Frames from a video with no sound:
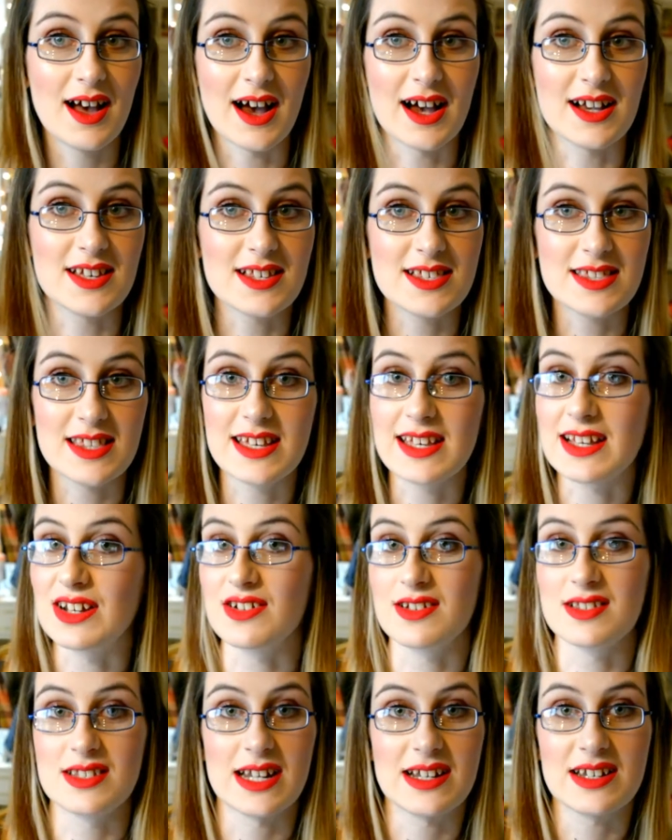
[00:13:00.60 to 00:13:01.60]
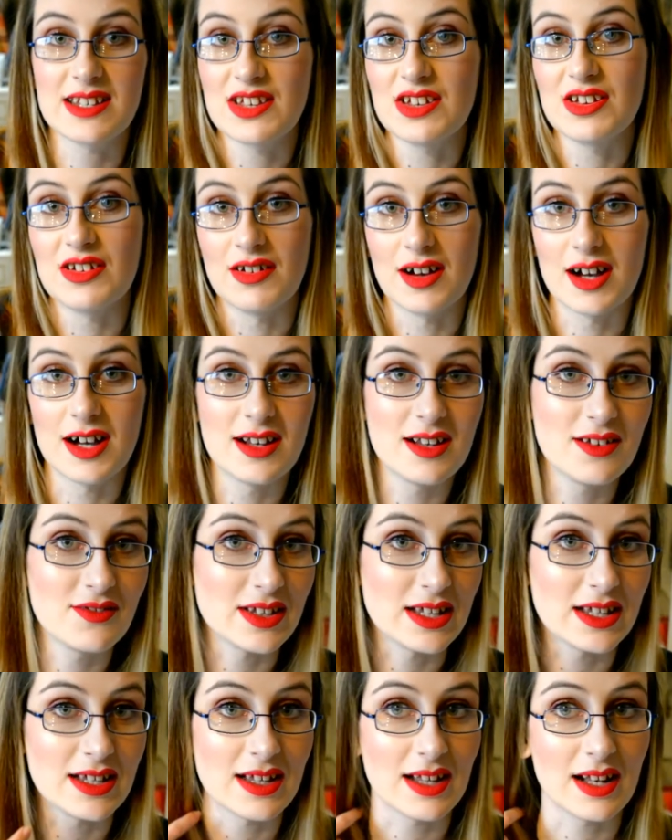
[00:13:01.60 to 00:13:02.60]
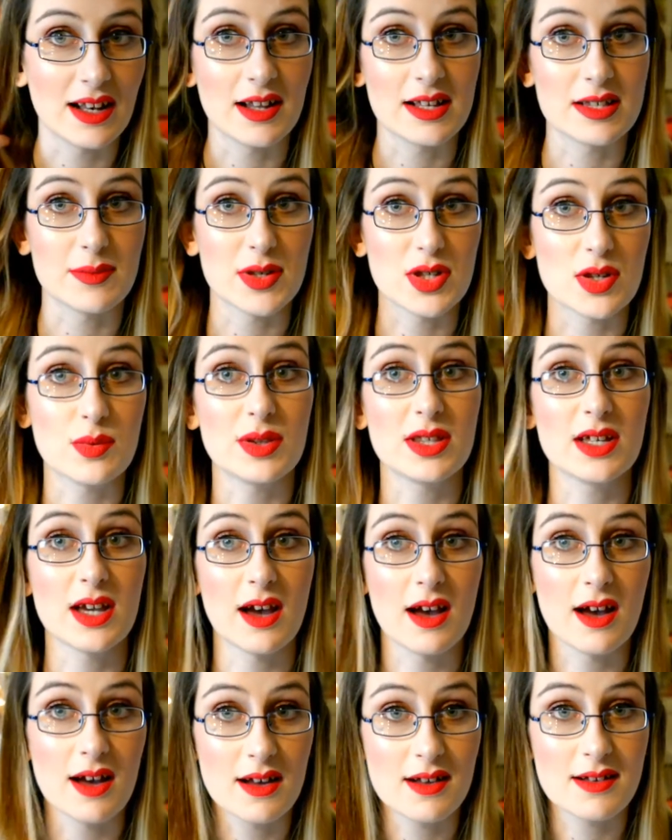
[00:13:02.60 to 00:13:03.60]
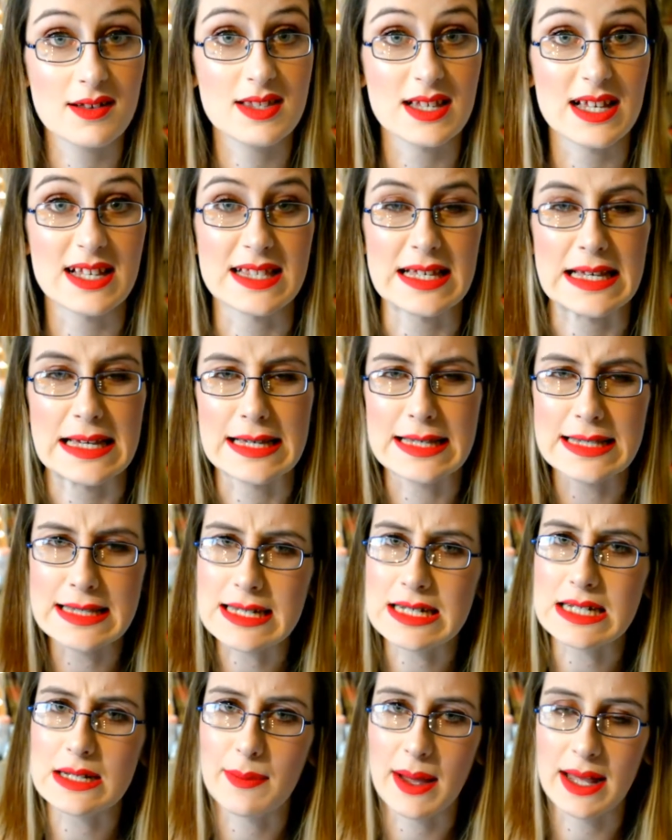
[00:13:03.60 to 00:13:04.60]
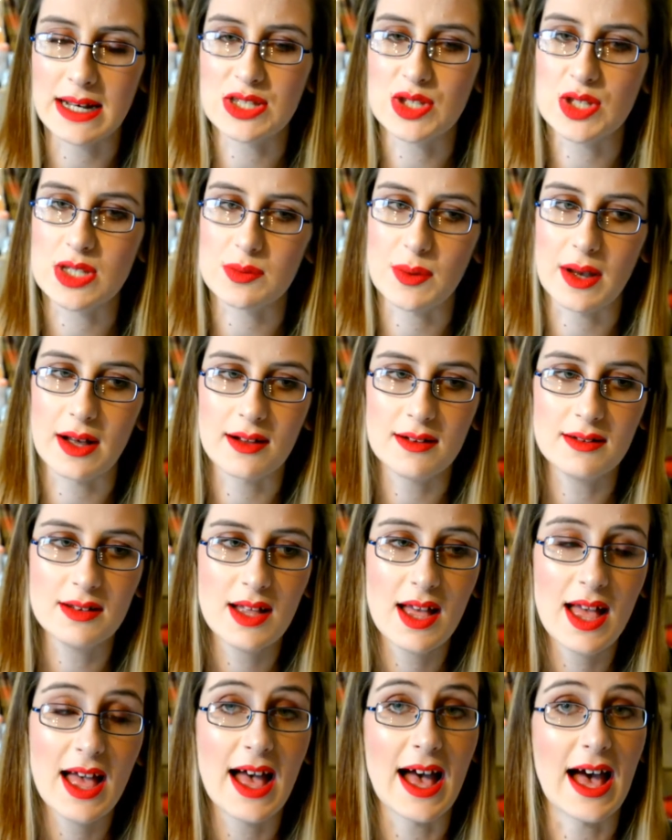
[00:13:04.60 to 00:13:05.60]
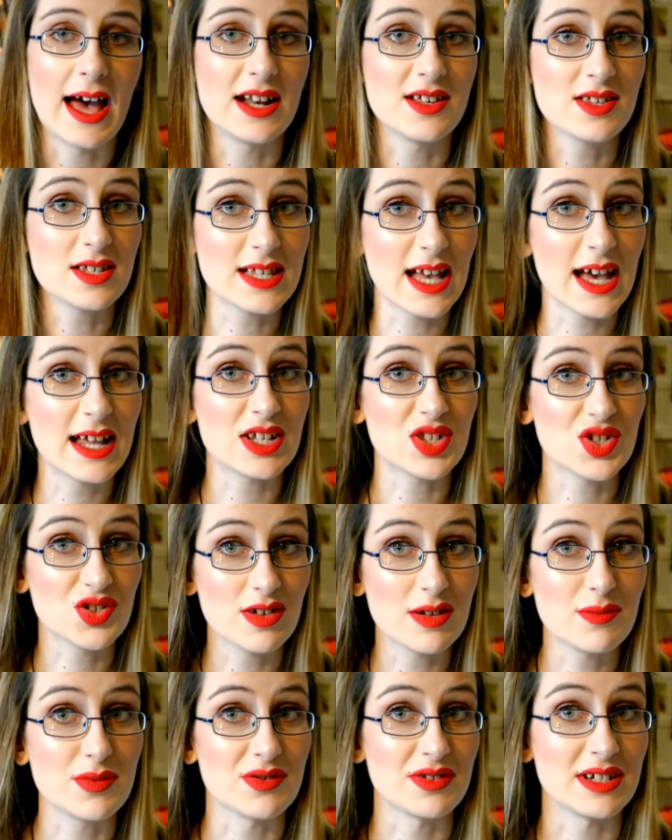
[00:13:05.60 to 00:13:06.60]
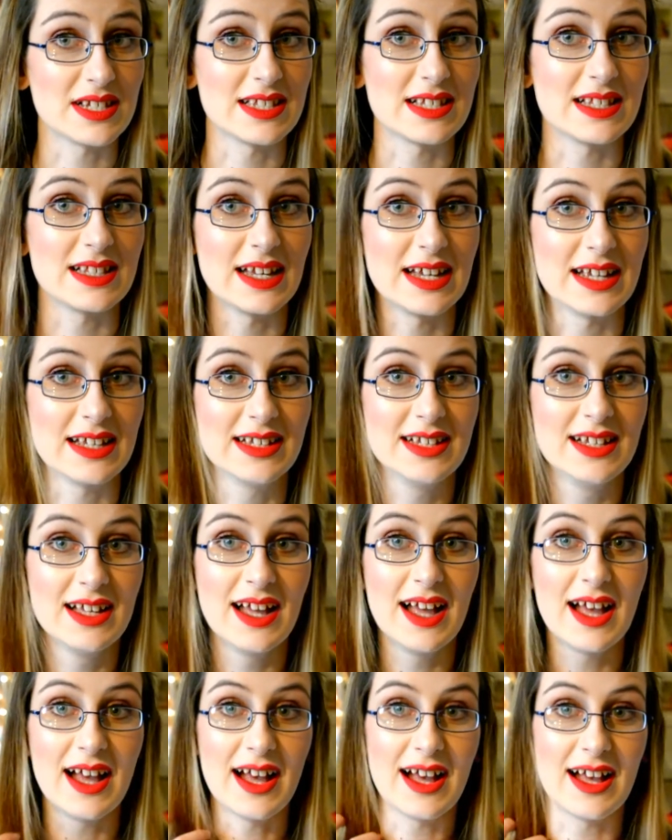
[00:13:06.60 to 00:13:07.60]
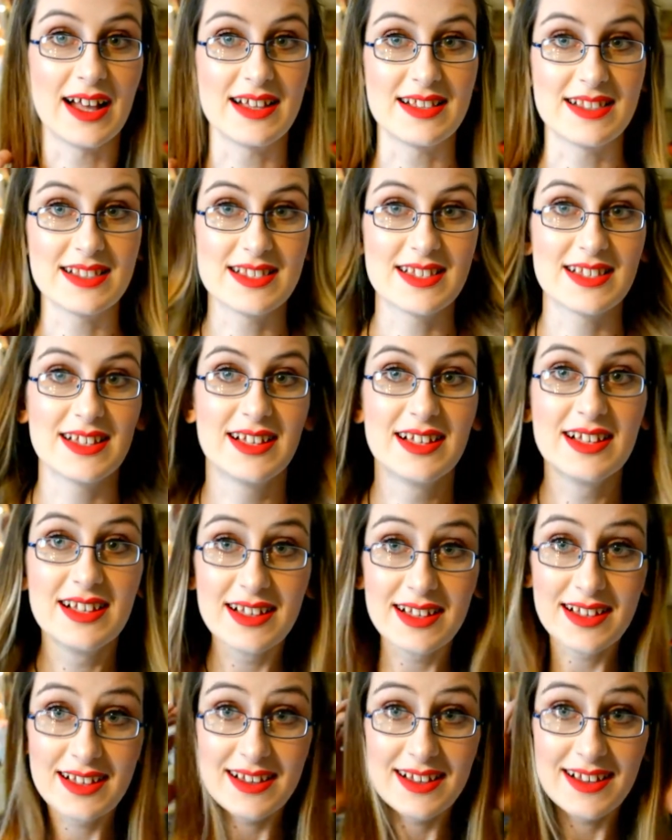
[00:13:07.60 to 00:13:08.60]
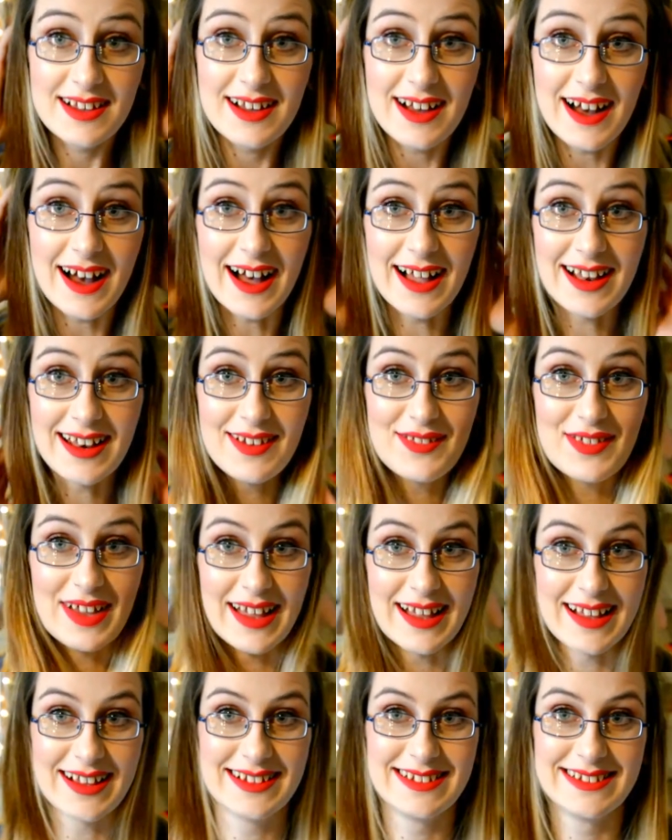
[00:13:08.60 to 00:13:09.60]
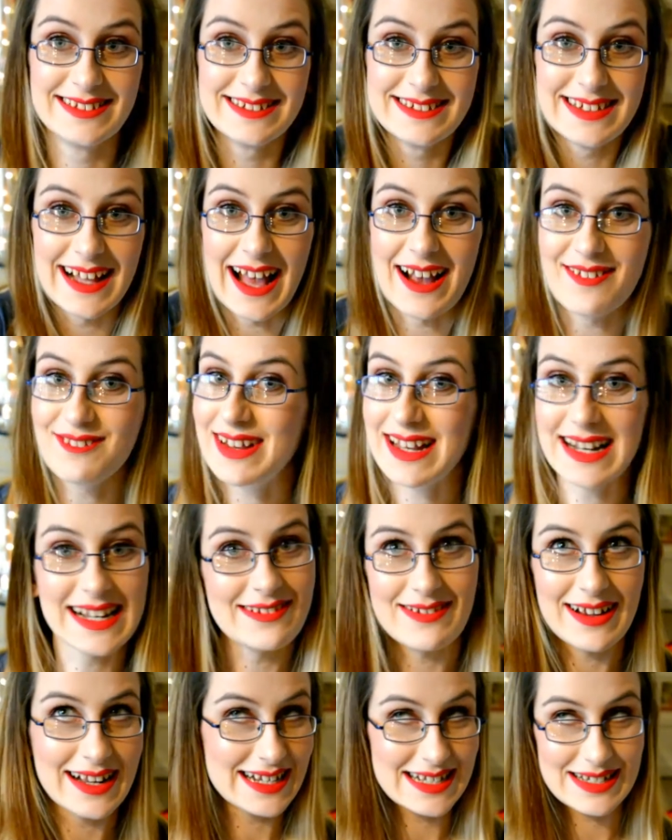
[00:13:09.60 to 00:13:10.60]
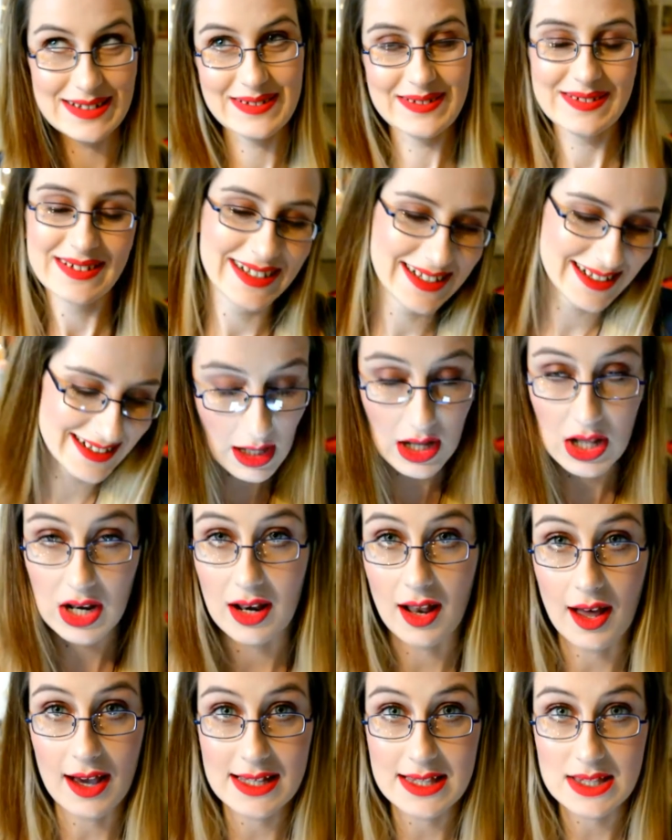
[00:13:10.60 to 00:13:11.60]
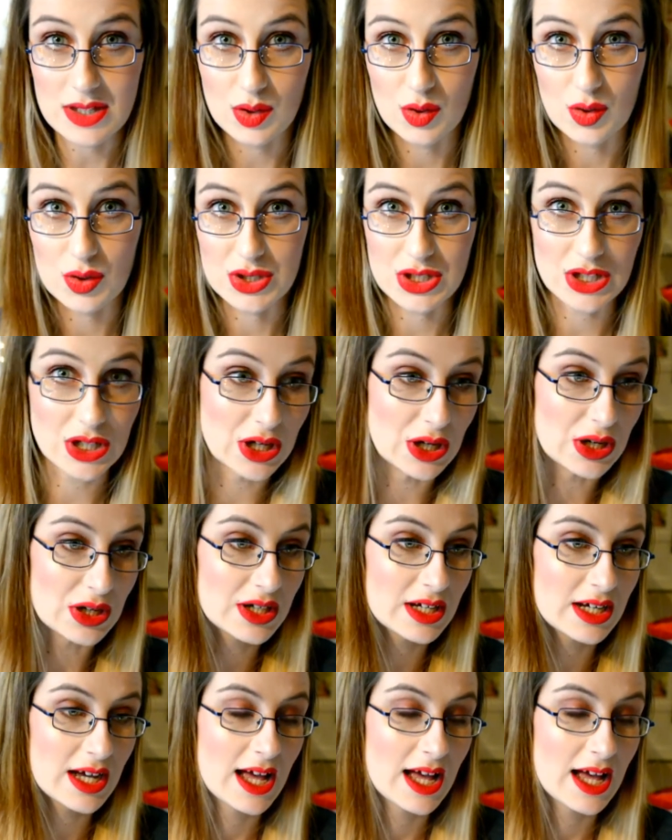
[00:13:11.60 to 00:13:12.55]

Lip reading: I just think it looks dead cute. I love it, especially with curls. It's easier to manage as well, and I just had it trimmed recently and I love it. I really, really do. Light or dark?